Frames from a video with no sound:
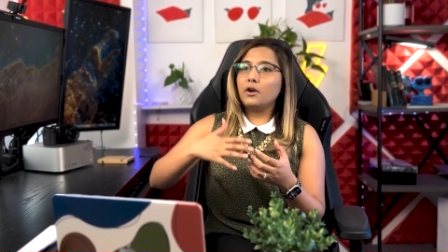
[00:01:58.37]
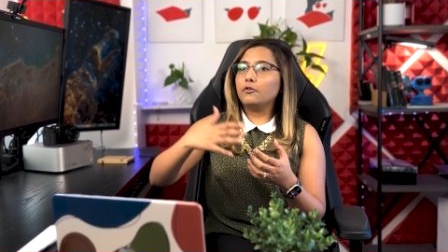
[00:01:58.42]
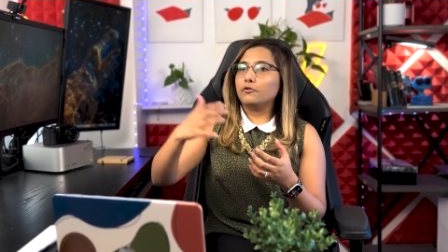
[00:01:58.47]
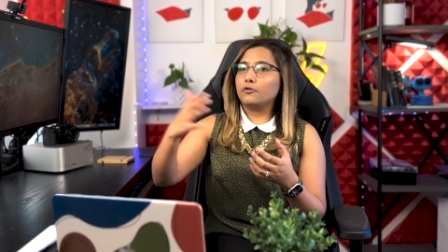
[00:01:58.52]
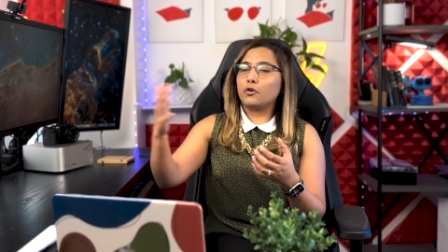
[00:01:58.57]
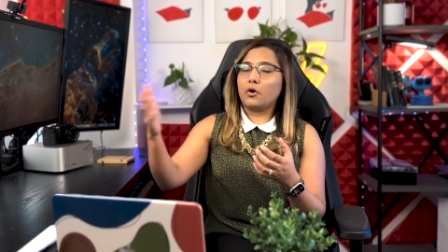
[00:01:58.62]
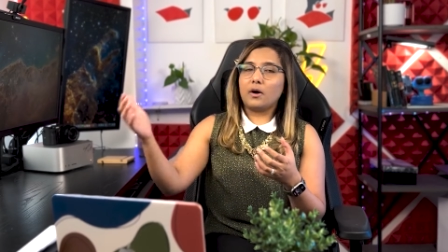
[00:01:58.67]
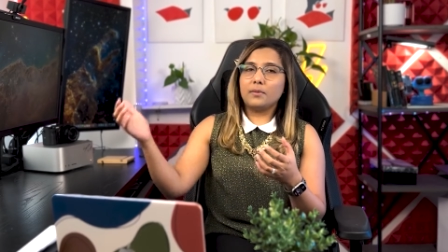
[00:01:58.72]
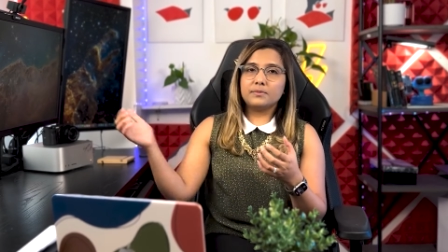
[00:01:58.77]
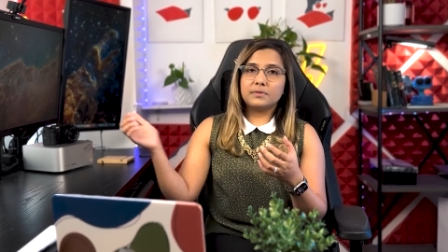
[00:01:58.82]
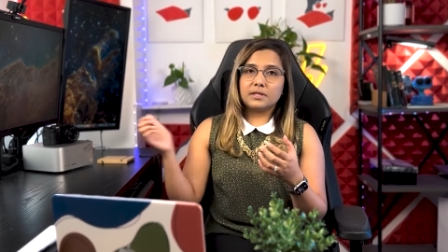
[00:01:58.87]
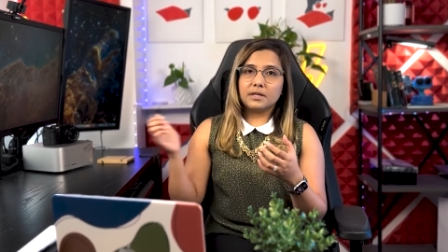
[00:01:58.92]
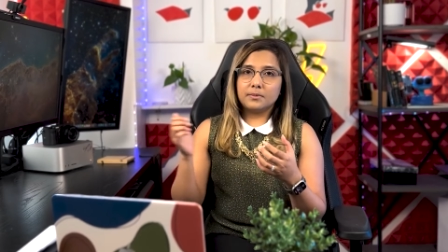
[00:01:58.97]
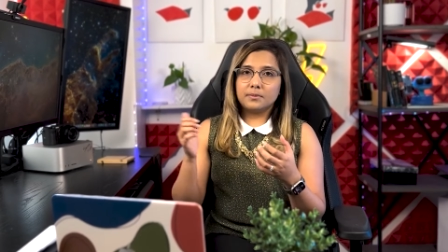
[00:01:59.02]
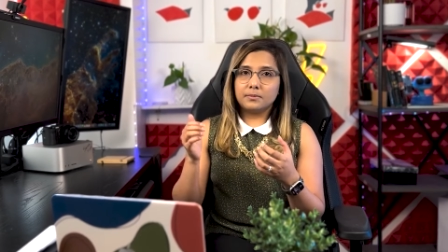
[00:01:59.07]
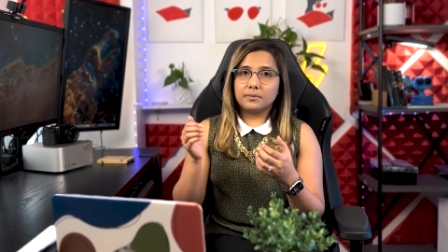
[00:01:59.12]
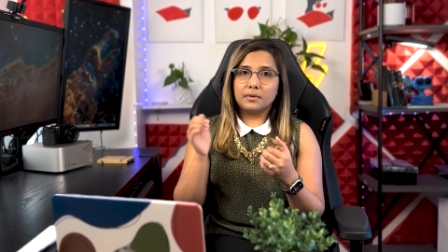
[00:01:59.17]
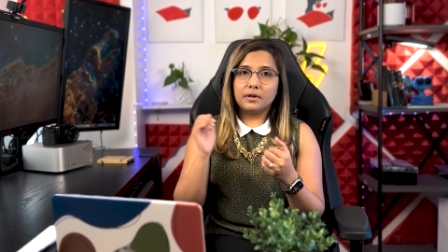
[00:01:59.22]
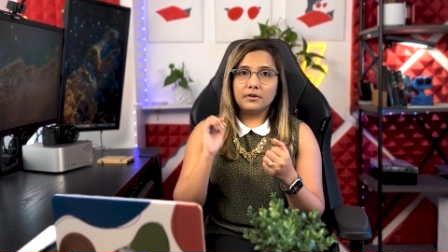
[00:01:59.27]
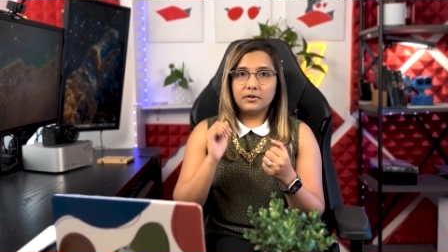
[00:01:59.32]
from
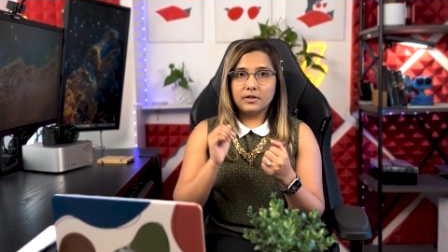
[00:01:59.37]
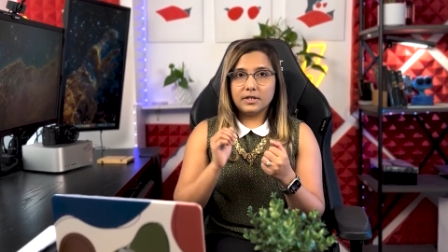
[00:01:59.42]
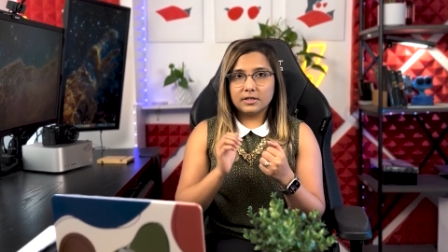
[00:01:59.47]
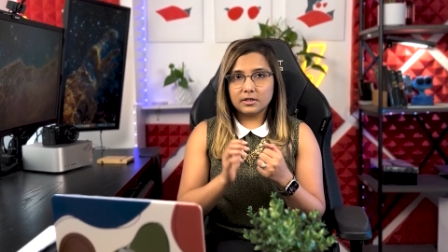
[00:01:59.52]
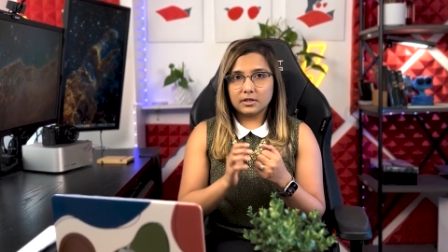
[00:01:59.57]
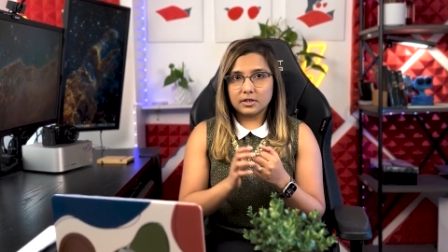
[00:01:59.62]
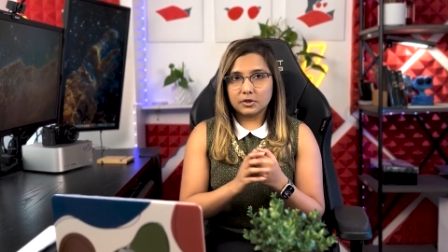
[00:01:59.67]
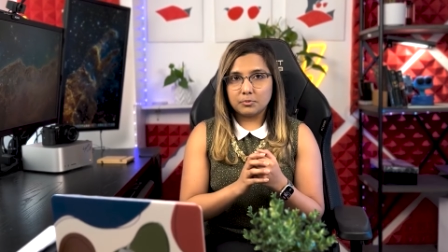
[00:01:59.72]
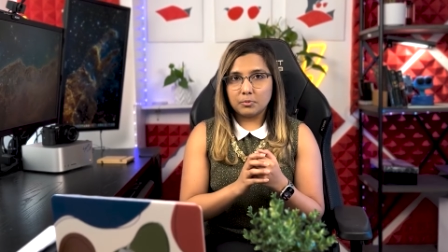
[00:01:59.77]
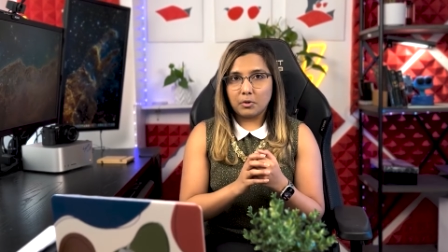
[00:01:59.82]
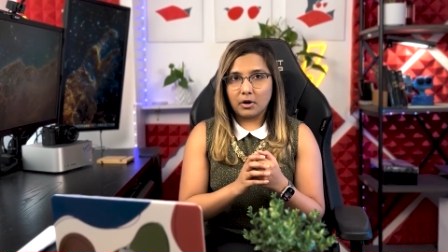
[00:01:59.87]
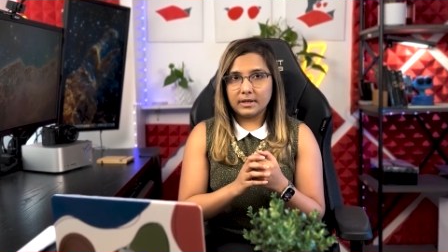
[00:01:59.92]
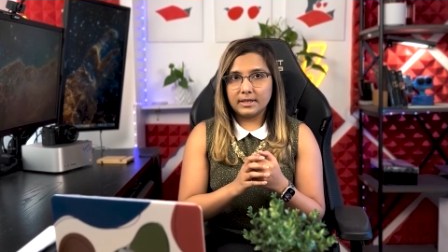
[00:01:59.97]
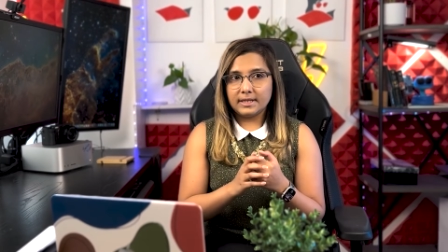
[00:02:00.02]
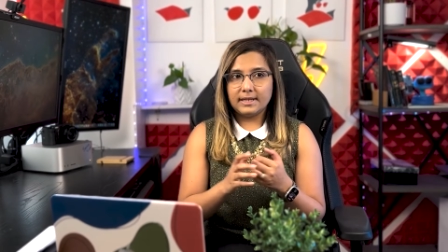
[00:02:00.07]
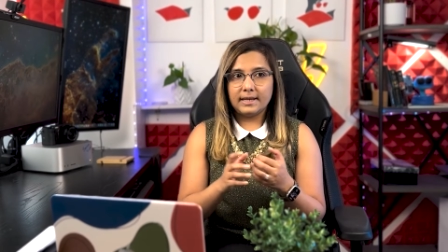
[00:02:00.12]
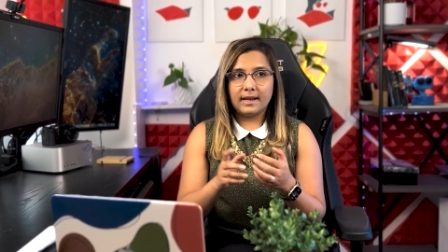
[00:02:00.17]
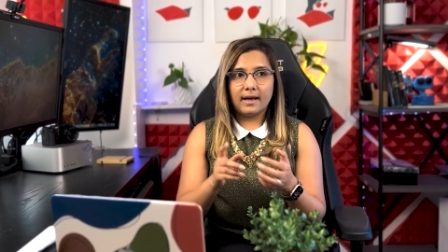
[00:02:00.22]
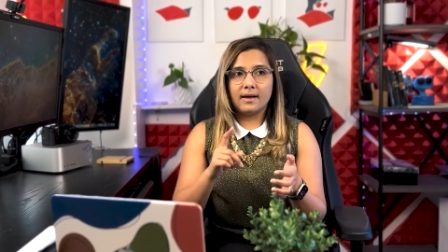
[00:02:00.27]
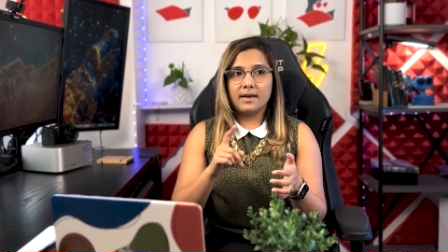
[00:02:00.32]
some research body
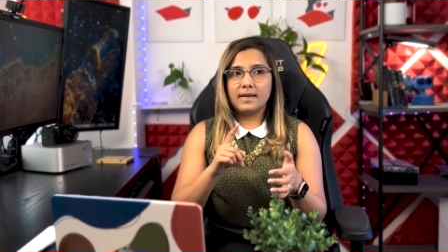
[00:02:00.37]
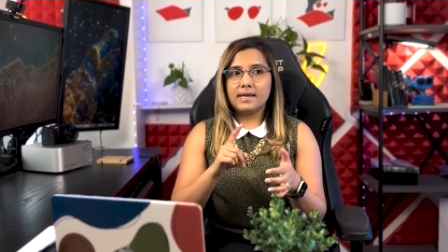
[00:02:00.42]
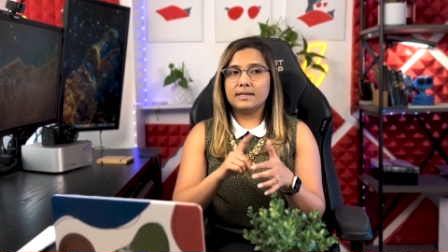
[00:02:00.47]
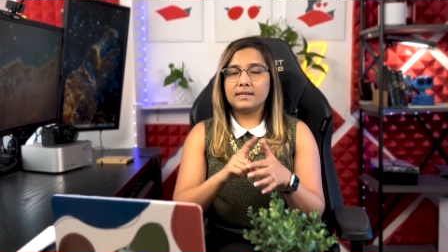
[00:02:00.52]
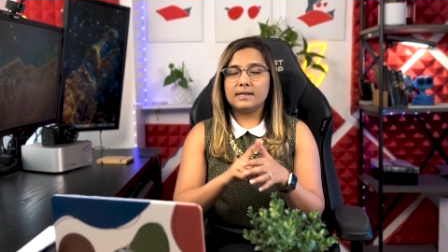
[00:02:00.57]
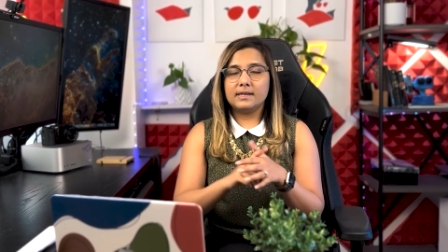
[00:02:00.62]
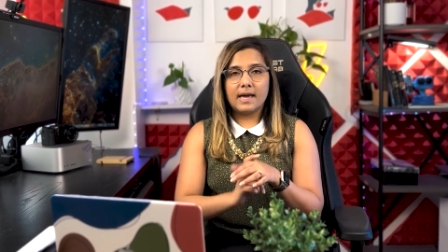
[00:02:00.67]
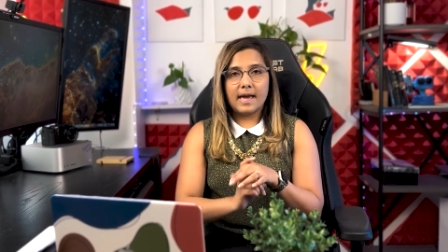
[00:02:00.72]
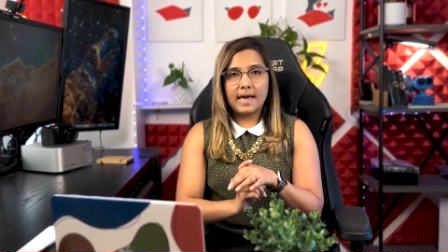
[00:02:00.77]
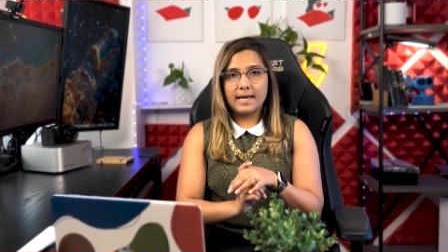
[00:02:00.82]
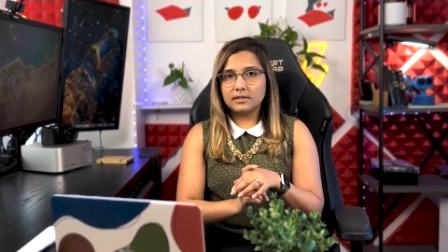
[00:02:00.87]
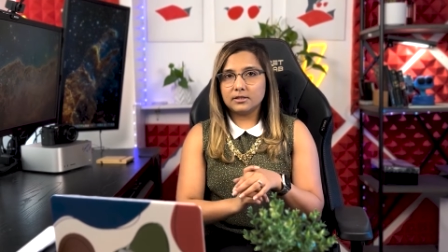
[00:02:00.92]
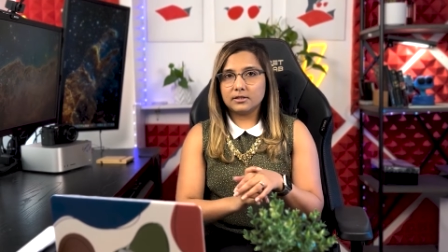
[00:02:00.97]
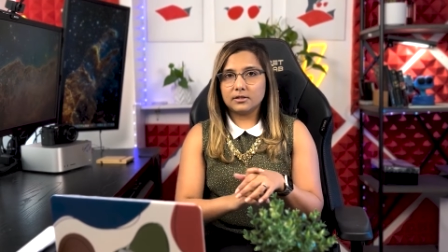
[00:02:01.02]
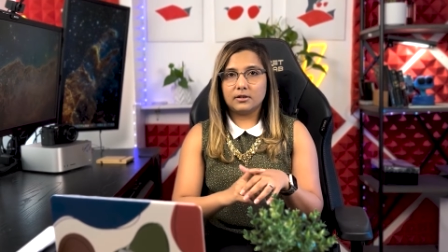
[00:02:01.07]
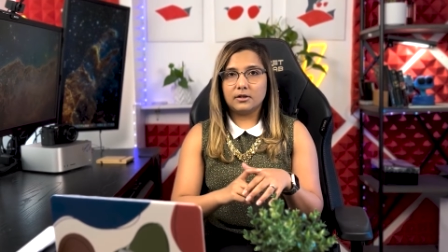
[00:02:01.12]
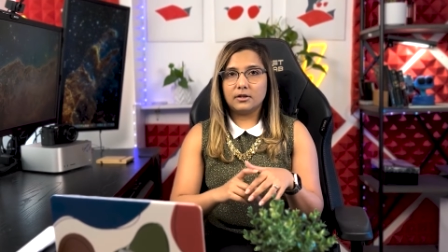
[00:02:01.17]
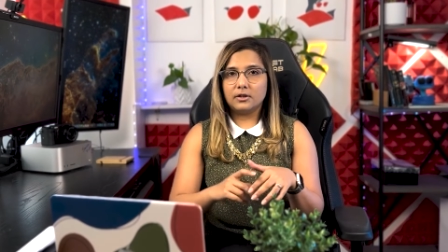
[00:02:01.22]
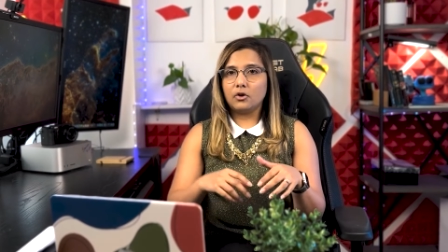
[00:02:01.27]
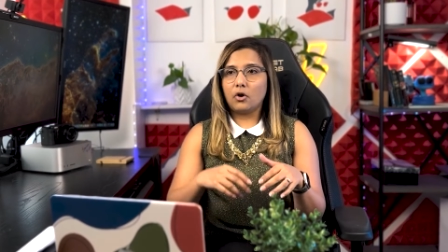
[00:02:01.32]
like
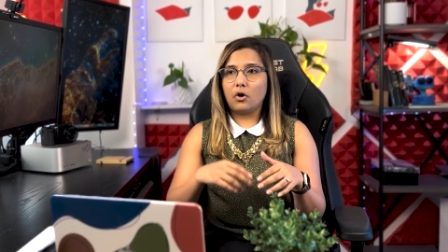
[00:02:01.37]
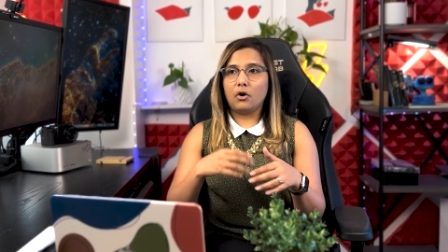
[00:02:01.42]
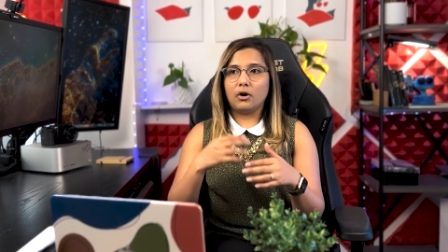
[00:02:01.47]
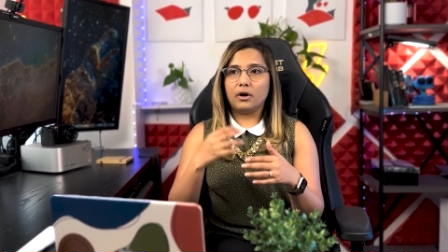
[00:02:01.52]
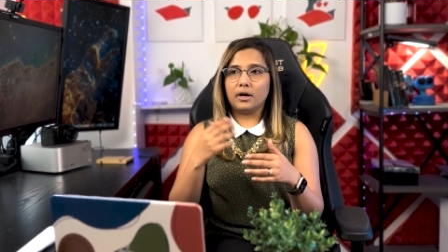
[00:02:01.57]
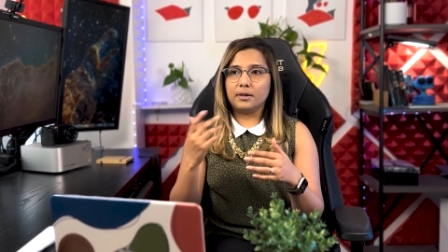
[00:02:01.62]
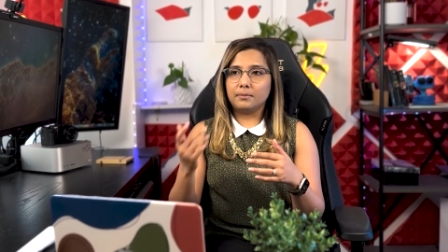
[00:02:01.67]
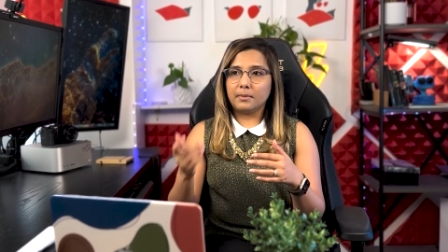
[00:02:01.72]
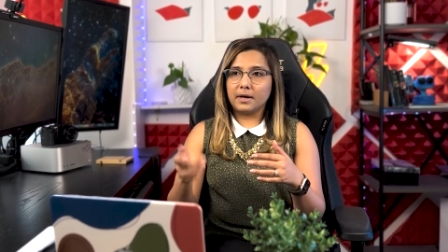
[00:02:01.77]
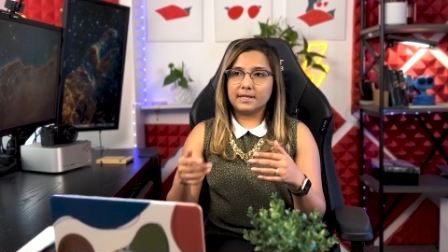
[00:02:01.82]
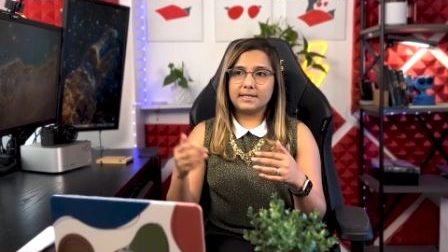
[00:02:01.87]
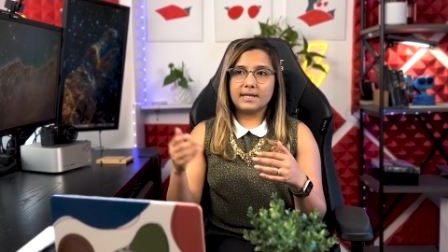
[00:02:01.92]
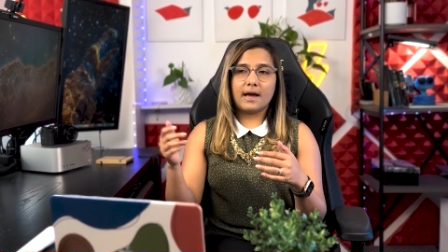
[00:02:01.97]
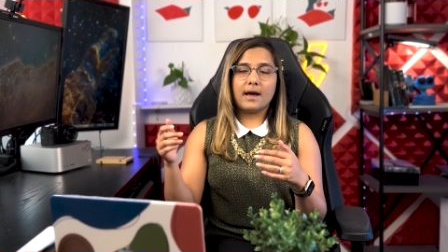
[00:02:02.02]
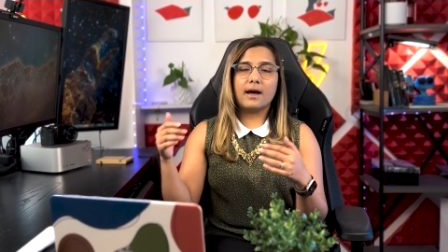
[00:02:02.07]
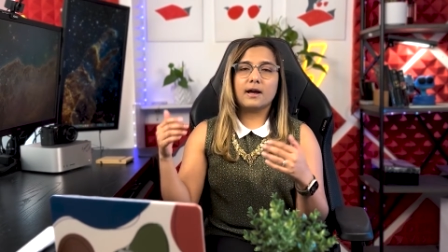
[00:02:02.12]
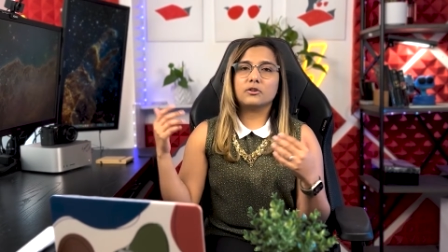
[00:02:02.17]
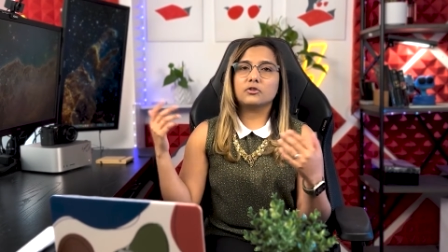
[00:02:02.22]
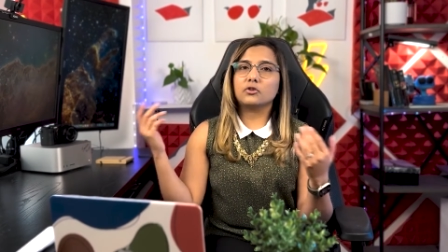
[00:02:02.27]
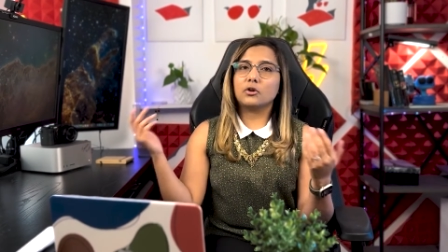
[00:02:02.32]
NSERC or
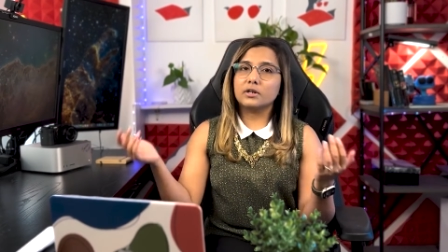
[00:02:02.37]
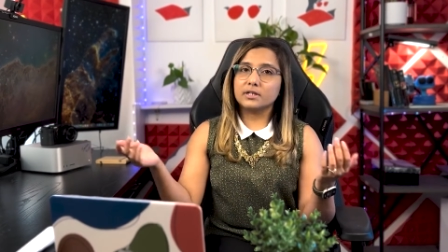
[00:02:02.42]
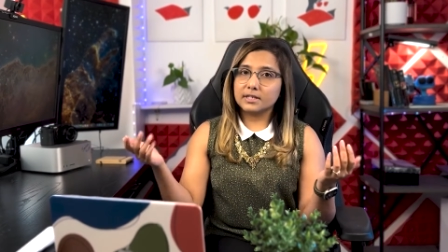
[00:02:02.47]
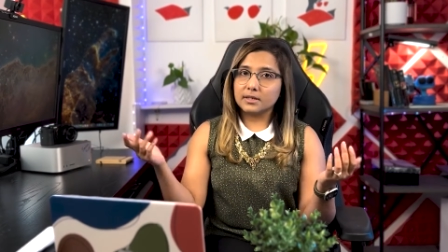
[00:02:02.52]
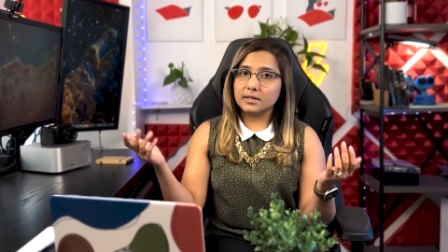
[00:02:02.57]
Mitacs or some